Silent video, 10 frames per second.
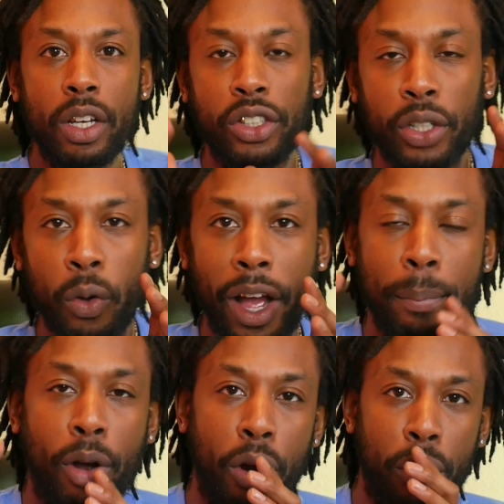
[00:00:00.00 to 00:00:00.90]
So I
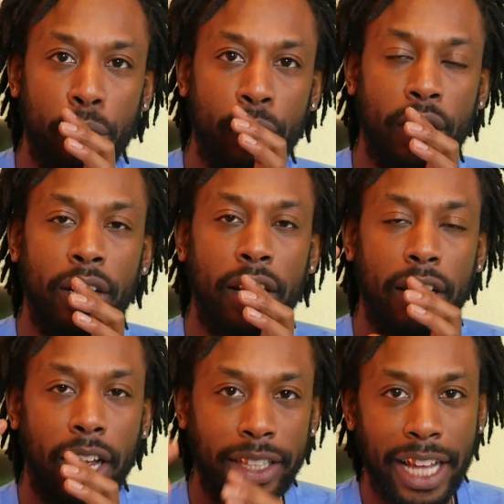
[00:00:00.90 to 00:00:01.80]
borrowed
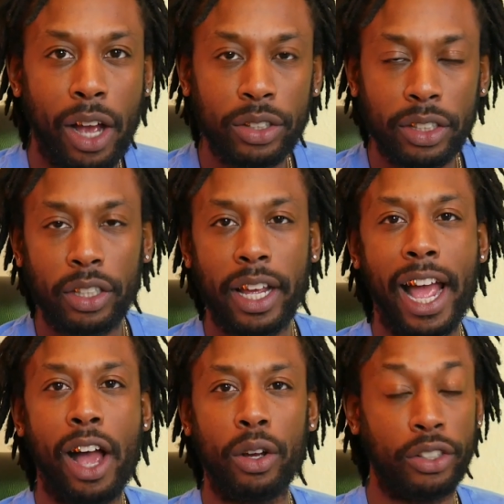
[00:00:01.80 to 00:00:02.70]
a thousand
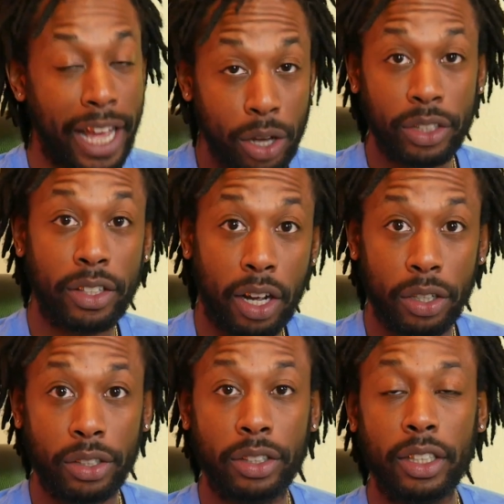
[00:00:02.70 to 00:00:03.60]
out thousand
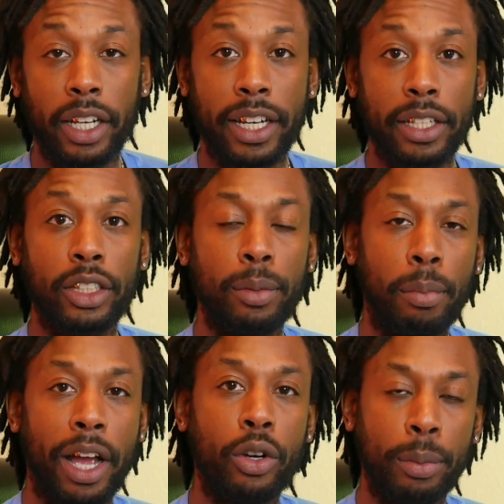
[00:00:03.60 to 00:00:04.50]
dollars against
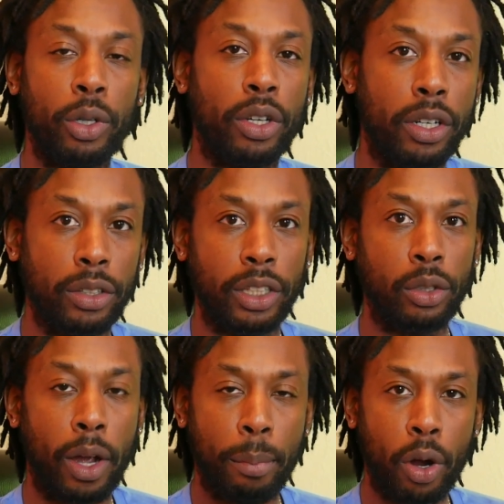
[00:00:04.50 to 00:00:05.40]
my cryptocurrency. So
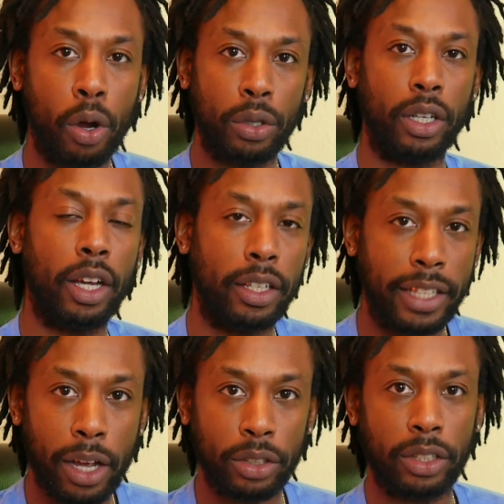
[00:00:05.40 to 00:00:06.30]
I borrowed a
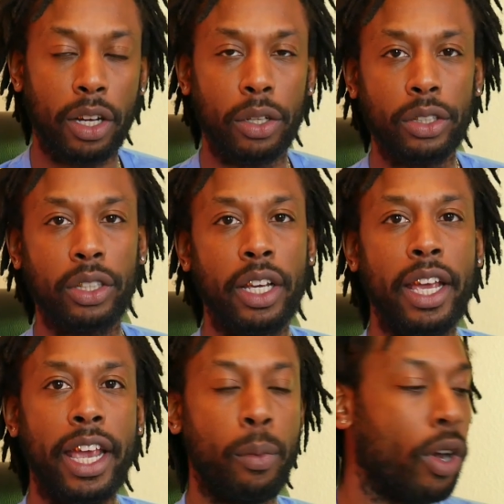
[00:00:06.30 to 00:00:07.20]
thousand dollars.
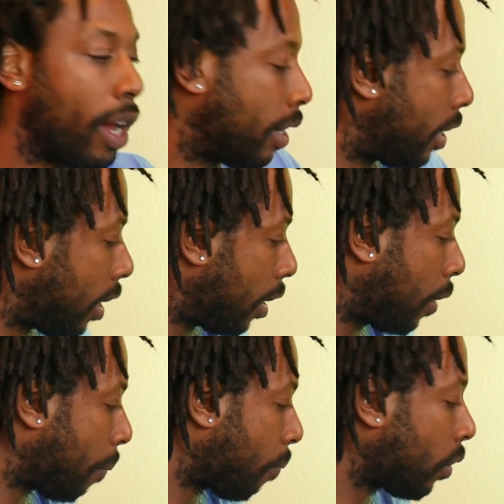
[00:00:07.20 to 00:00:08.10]
And what I
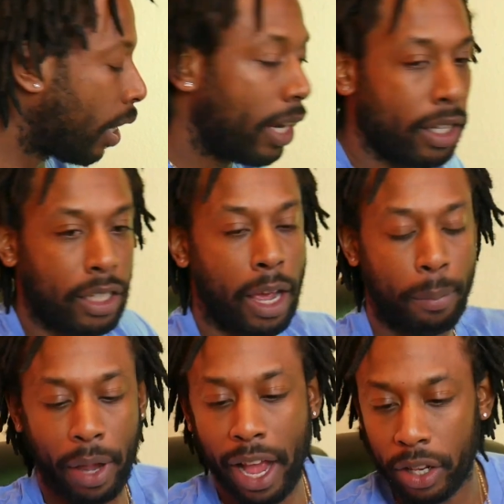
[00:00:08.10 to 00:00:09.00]
did is I
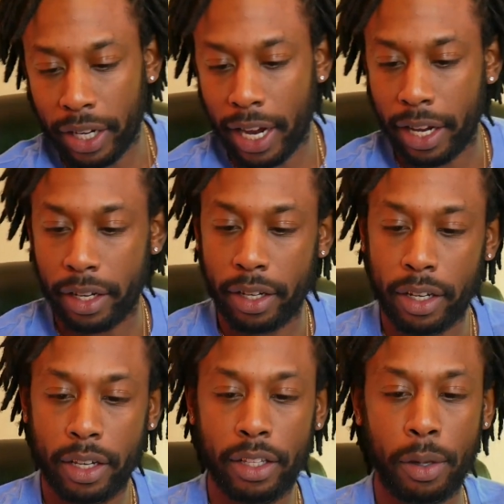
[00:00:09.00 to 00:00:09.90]
allocated
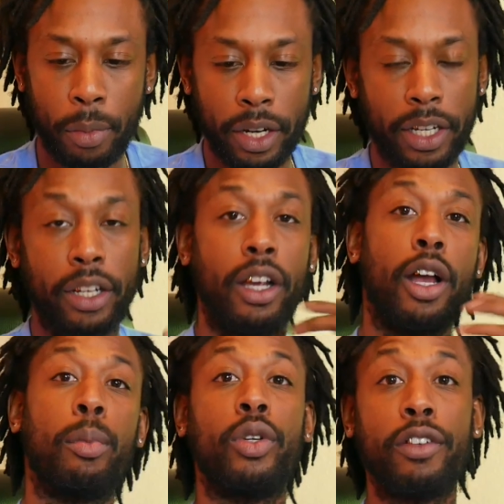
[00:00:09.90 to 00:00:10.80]
the money in a
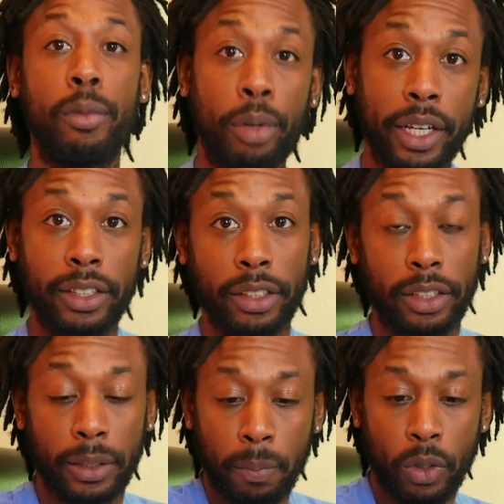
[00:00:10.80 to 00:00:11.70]
couple different
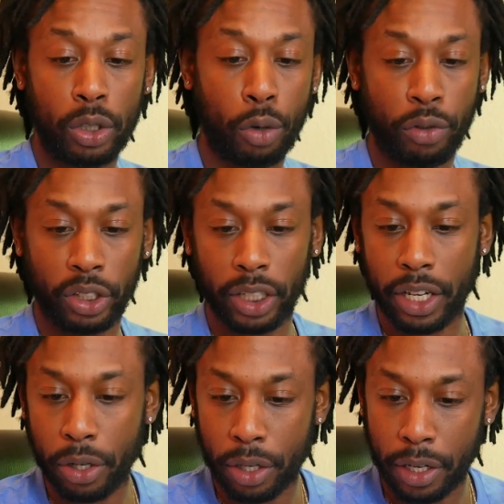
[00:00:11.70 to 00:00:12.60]
places. So for
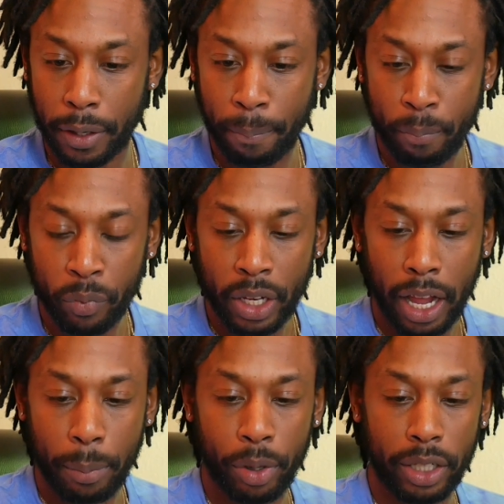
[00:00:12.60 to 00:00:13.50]
security,
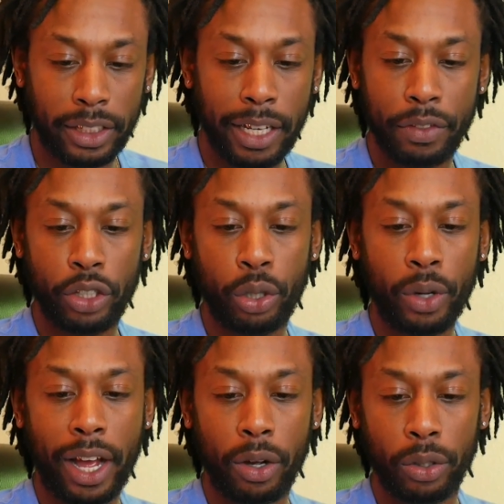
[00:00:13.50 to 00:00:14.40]
I put 72
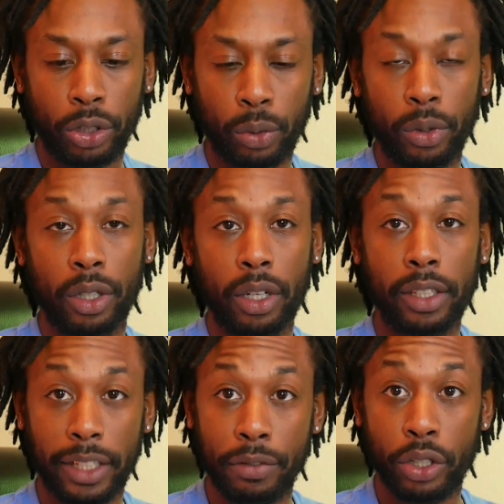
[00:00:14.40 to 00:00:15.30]
algos or uh,
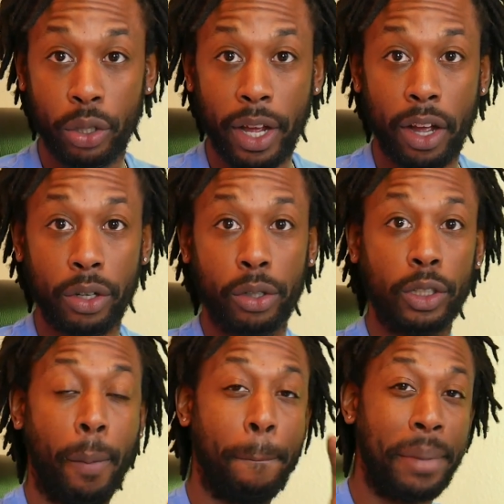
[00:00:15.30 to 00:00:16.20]
72 algos
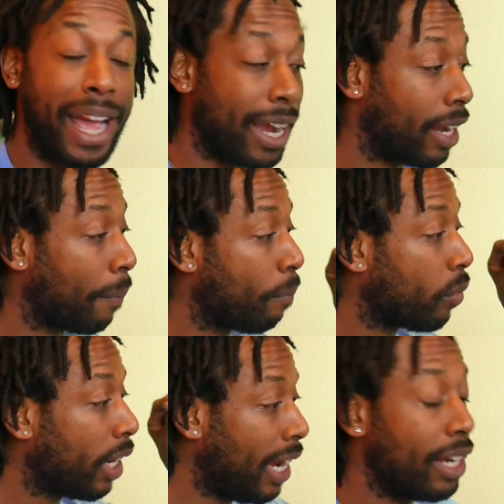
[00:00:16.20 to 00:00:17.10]
back
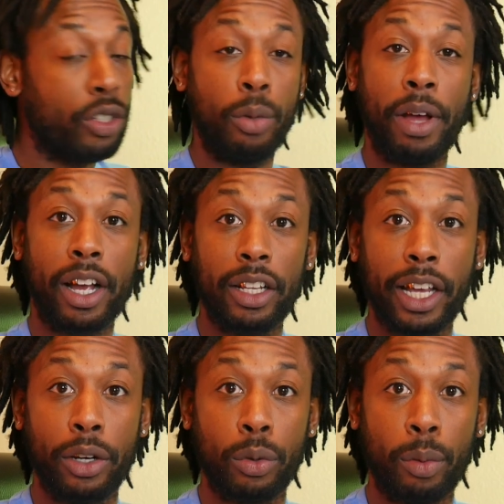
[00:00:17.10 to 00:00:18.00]
into my
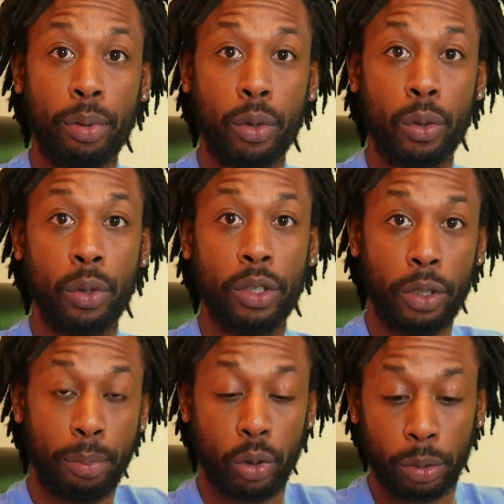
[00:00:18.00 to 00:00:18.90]
collateral pool to
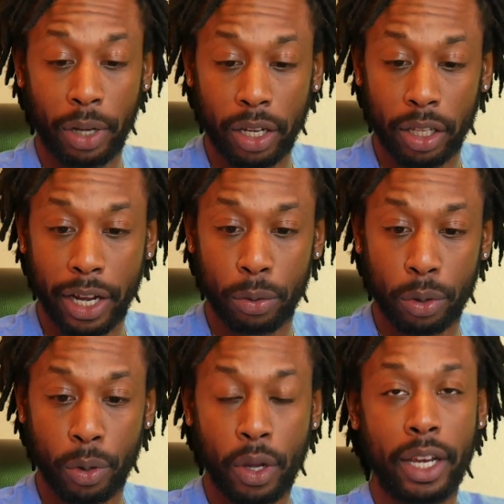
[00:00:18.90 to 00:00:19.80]
boost my
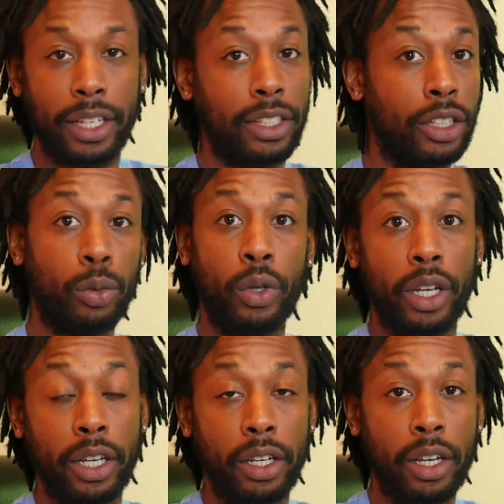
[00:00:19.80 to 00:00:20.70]
collateral. And this is
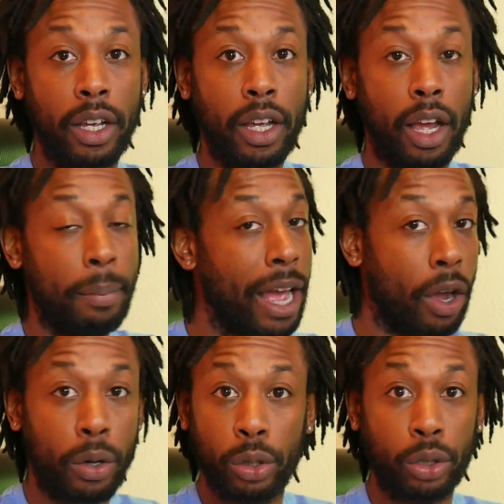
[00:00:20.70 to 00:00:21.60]
when um,
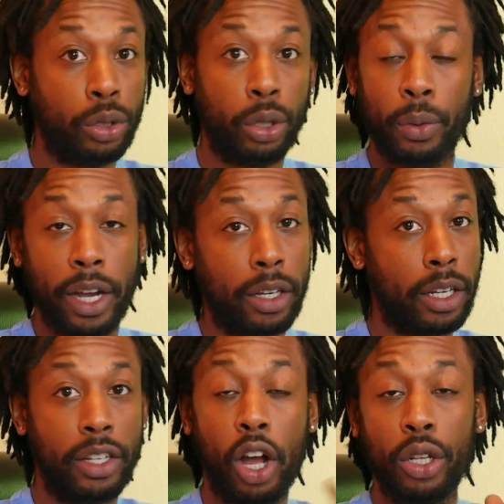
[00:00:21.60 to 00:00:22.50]
algos was around a
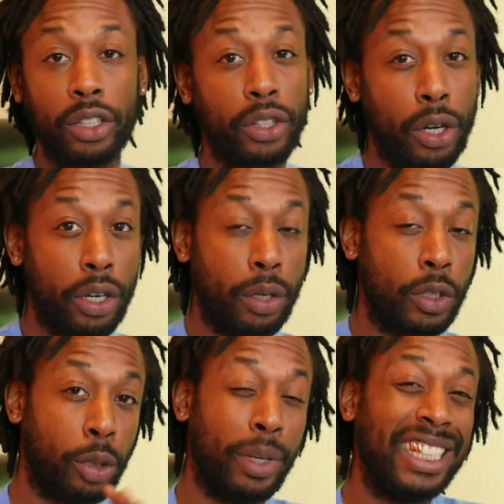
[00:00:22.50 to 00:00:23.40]
dollar thirty,
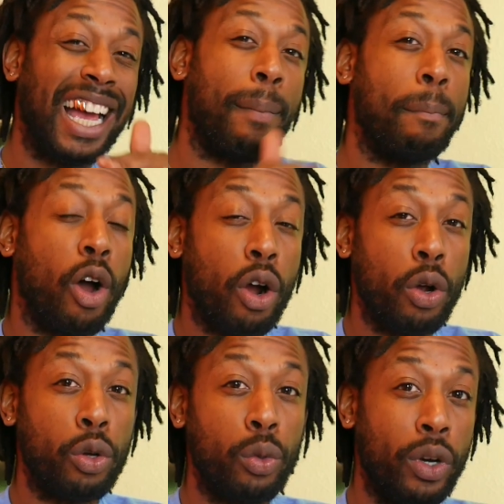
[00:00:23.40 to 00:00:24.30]
which means I
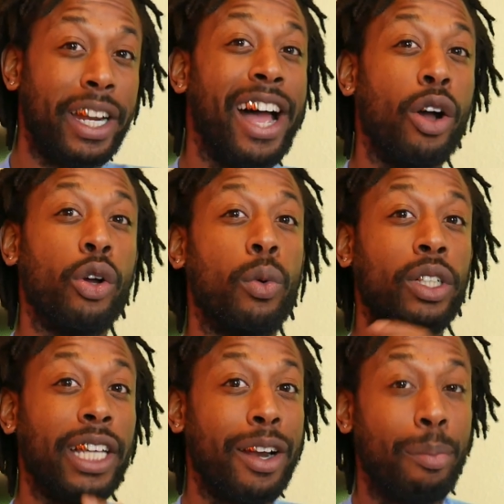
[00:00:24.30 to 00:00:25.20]
borrowed when algo
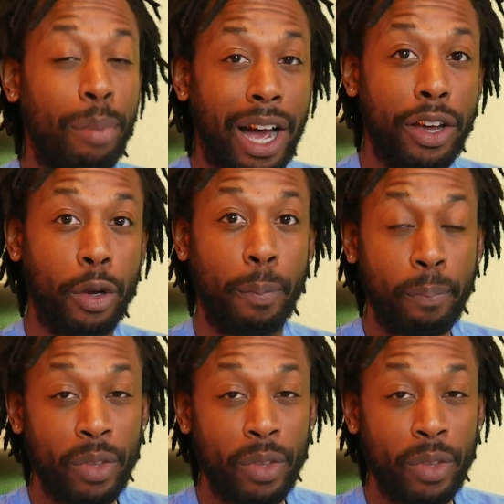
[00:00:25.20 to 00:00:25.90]
was at the bottom,